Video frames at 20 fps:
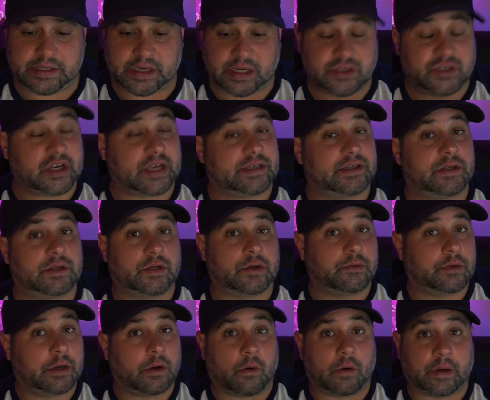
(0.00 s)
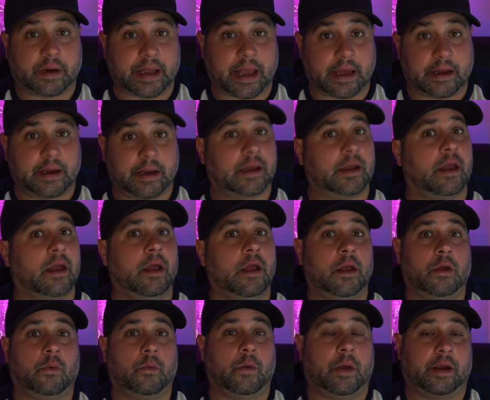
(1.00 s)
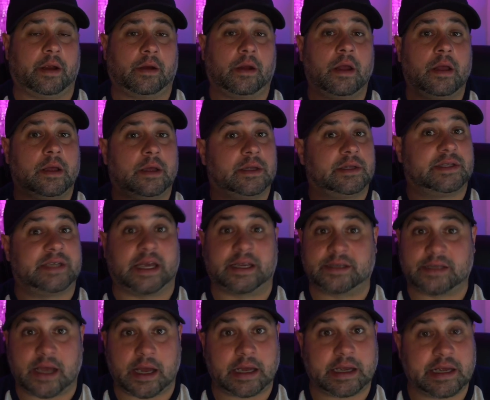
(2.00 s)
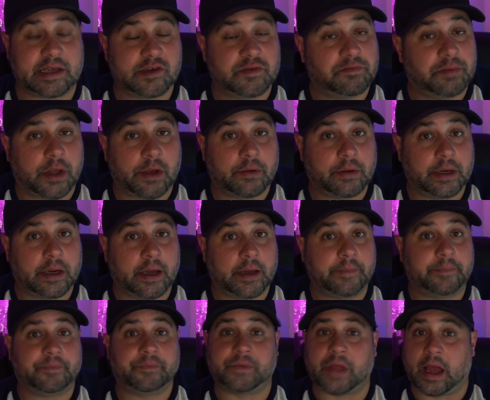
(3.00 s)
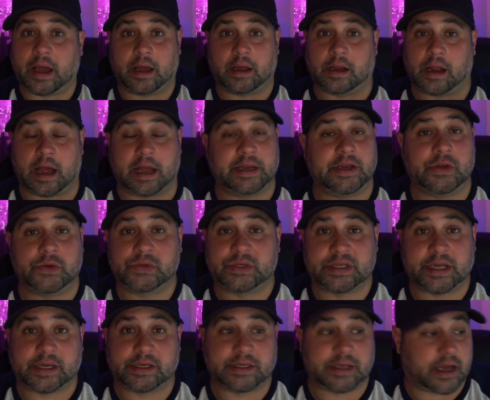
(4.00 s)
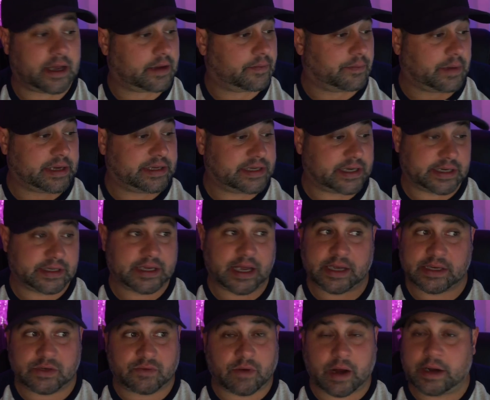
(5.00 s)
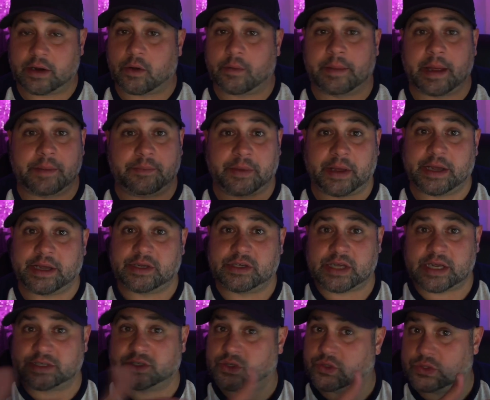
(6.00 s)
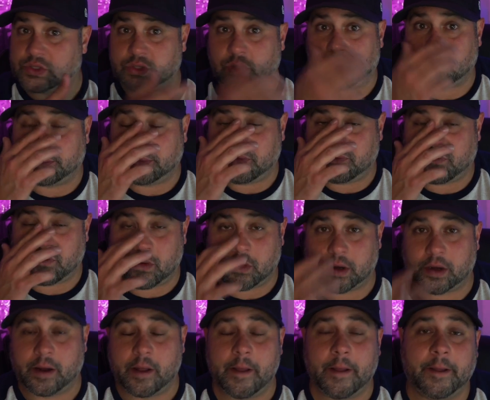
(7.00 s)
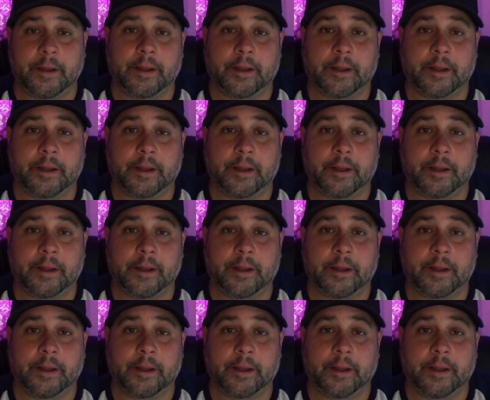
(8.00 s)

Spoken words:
suggest doing organic, where TikTok is blowing up. I use TikTok. My TikTok's right on my page, as you saw before.